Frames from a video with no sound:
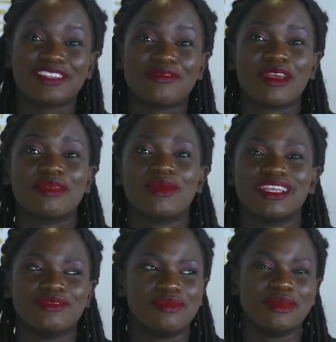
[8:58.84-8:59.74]
that friend
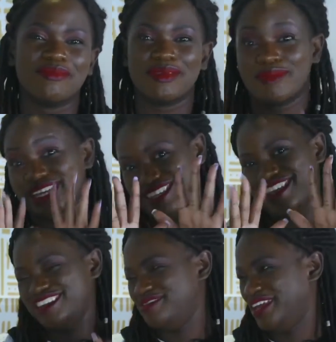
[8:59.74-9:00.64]
might be me, but
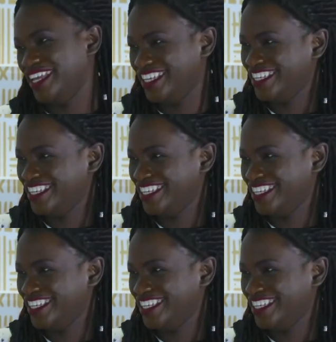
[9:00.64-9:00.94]
anyway.